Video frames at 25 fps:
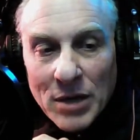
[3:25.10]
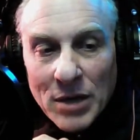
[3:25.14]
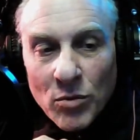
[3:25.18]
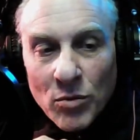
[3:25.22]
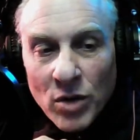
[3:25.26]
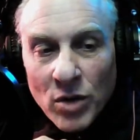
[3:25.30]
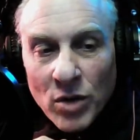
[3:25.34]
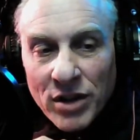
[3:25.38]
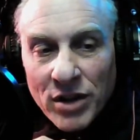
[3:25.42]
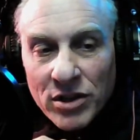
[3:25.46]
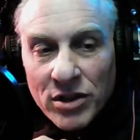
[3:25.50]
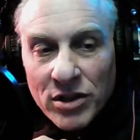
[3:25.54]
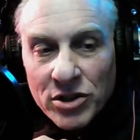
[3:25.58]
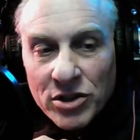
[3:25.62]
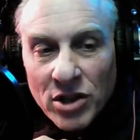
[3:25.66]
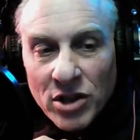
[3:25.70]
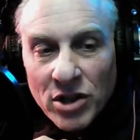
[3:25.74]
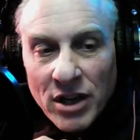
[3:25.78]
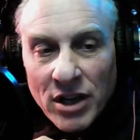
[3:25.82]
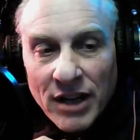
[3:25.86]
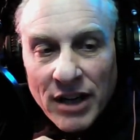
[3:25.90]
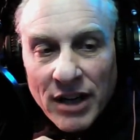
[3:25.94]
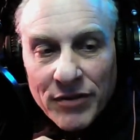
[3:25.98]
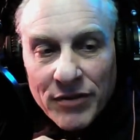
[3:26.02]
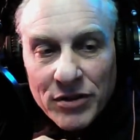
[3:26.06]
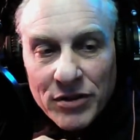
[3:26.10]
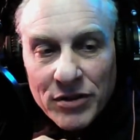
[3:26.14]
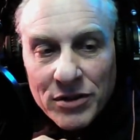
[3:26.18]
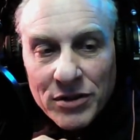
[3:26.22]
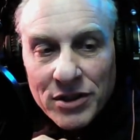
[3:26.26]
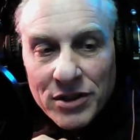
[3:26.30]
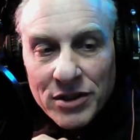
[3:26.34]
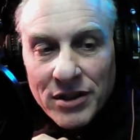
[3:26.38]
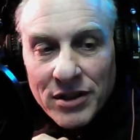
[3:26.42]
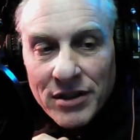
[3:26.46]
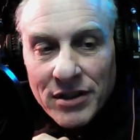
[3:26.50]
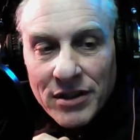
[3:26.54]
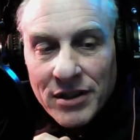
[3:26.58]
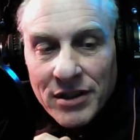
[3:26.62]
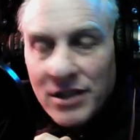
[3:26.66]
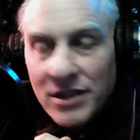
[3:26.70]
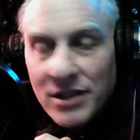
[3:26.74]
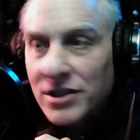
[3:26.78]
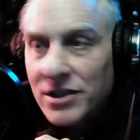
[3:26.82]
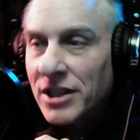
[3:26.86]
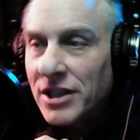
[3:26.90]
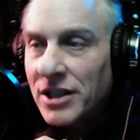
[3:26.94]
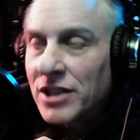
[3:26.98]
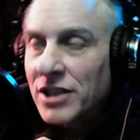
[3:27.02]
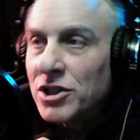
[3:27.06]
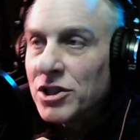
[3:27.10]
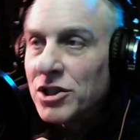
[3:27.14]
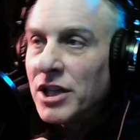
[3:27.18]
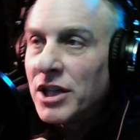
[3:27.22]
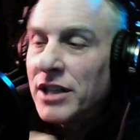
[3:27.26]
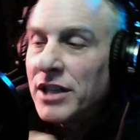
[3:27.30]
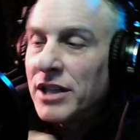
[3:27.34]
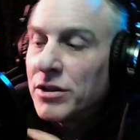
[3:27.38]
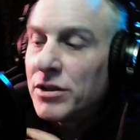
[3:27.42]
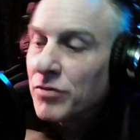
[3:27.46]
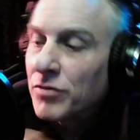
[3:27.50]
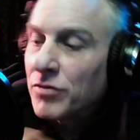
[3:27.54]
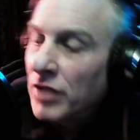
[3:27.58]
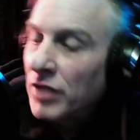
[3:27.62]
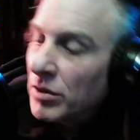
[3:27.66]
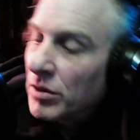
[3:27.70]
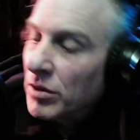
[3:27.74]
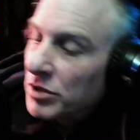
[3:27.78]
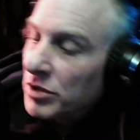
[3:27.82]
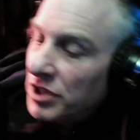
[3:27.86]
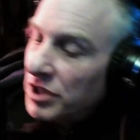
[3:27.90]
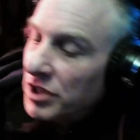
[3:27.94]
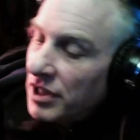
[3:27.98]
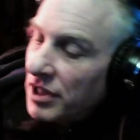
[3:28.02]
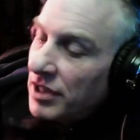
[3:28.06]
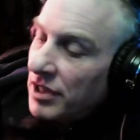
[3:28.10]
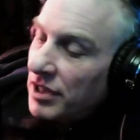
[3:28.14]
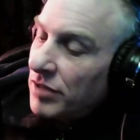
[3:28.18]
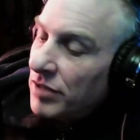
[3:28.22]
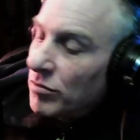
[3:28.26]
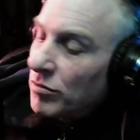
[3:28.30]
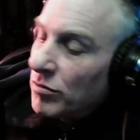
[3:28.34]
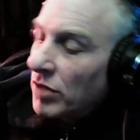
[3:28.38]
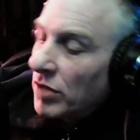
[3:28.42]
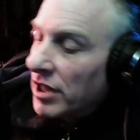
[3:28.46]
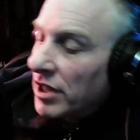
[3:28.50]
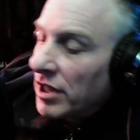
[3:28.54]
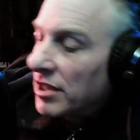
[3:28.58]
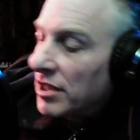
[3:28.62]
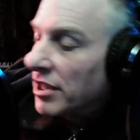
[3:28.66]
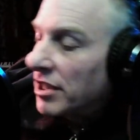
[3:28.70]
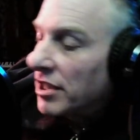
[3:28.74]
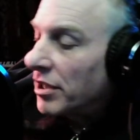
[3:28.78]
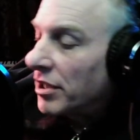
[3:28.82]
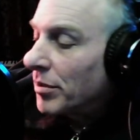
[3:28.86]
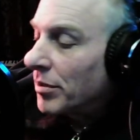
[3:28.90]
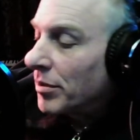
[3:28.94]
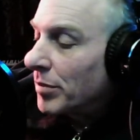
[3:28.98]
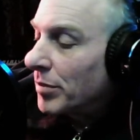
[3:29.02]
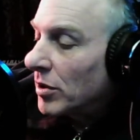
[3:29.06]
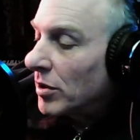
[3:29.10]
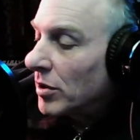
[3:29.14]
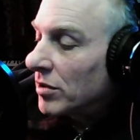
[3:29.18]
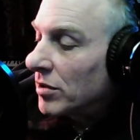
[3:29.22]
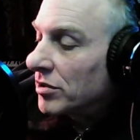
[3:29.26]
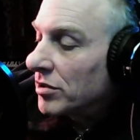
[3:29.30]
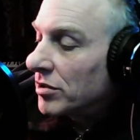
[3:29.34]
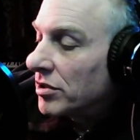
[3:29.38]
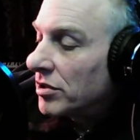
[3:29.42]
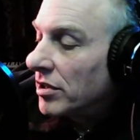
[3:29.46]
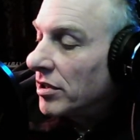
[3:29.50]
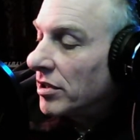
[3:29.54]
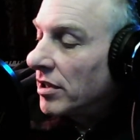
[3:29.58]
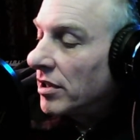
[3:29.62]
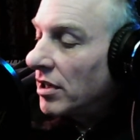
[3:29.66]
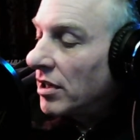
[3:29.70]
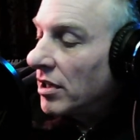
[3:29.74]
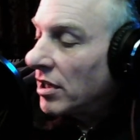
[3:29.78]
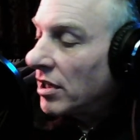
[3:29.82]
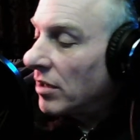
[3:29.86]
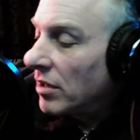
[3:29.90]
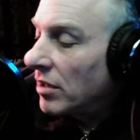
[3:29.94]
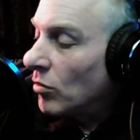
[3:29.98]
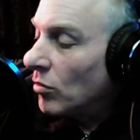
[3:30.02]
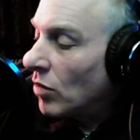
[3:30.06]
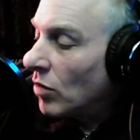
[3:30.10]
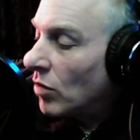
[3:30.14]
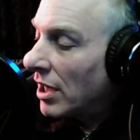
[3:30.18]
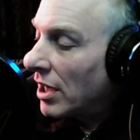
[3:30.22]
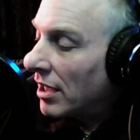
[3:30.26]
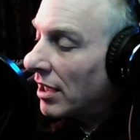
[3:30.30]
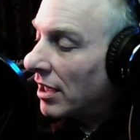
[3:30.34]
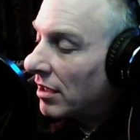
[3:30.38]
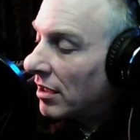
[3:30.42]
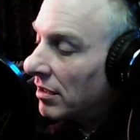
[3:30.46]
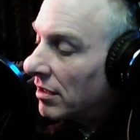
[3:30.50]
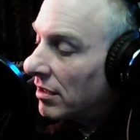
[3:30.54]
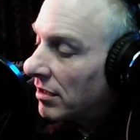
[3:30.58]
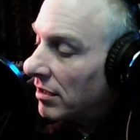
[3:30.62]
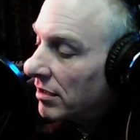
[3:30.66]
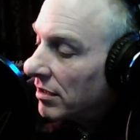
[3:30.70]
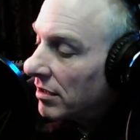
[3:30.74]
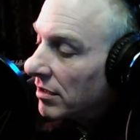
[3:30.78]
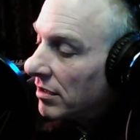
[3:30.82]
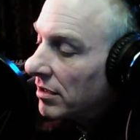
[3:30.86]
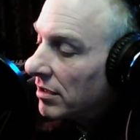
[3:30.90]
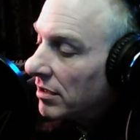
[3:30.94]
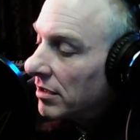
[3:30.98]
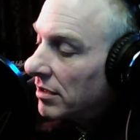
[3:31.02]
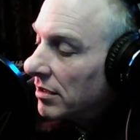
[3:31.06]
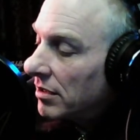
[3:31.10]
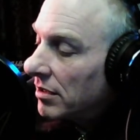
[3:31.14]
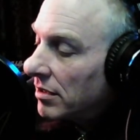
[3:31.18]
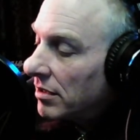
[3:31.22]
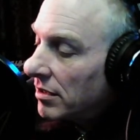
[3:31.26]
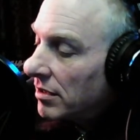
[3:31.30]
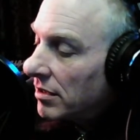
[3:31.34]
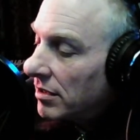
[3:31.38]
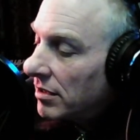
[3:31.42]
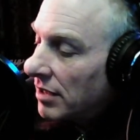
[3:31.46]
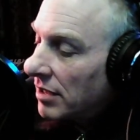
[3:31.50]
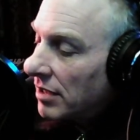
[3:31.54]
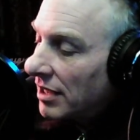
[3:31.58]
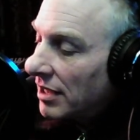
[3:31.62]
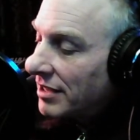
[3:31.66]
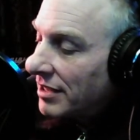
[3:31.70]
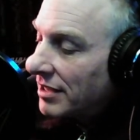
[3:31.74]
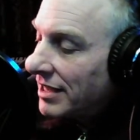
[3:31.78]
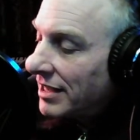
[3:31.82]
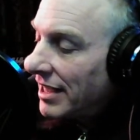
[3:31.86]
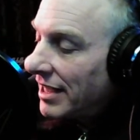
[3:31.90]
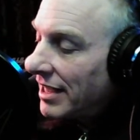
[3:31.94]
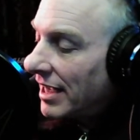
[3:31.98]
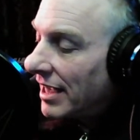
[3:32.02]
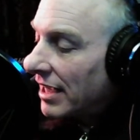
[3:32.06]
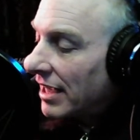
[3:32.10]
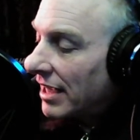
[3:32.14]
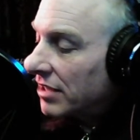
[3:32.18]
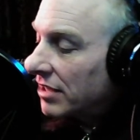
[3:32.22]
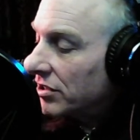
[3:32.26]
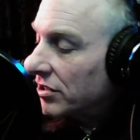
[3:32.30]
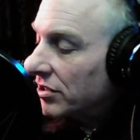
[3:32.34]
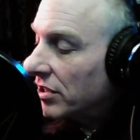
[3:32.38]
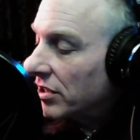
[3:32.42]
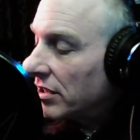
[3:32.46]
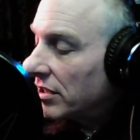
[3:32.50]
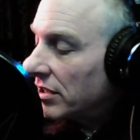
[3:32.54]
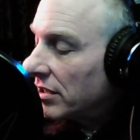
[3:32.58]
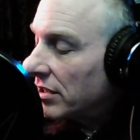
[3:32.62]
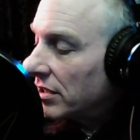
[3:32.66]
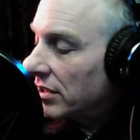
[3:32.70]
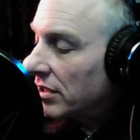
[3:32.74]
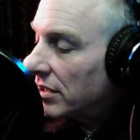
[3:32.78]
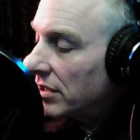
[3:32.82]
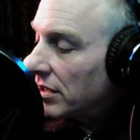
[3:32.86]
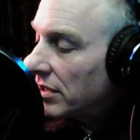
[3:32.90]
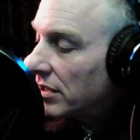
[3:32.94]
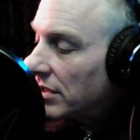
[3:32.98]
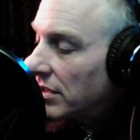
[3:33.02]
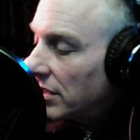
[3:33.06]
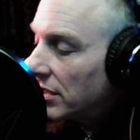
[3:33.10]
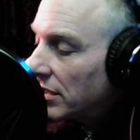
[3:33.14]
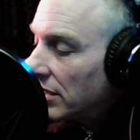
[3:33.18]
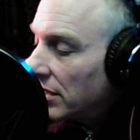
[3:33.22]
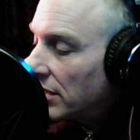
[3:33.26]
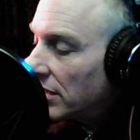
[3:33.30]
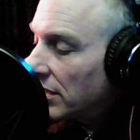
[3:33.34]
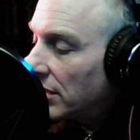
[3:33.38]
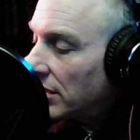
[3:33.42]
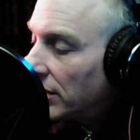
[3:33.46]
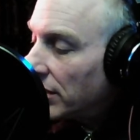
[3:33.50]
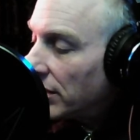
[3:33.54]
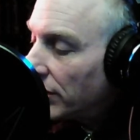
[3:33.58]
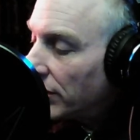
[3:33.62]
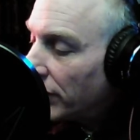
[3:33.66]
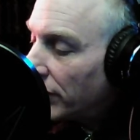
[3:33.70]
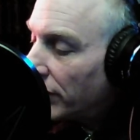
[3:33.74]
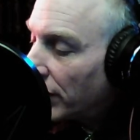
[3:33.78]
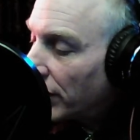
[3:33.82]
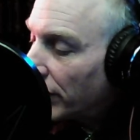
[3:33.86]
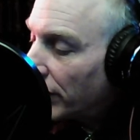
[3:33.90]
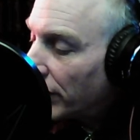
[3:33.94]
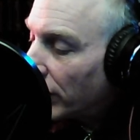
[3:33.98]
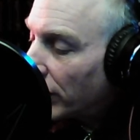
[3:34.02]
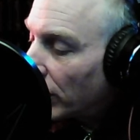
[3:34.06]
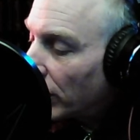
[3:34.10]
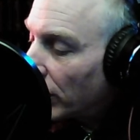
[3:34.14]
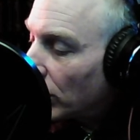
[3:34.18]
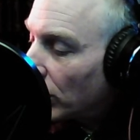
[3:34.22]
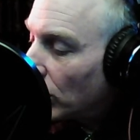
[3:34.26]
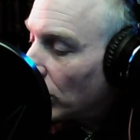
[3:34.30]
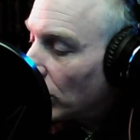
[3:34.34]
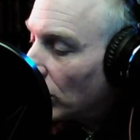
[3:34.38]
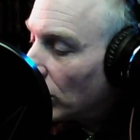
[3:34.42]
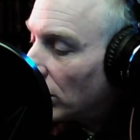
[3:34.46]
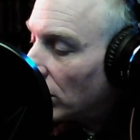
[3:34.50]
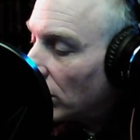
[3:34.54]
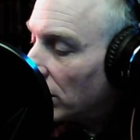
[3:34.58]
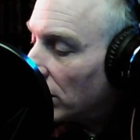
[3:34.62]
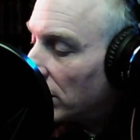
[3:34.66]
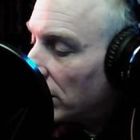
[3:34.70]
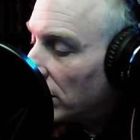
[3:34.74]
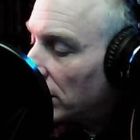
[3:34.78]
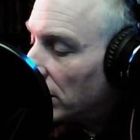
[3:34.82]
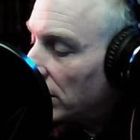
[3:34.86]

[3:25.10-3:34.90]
One of the sought afters, because it can change frequency running linear birds while on TX. Very, very cool.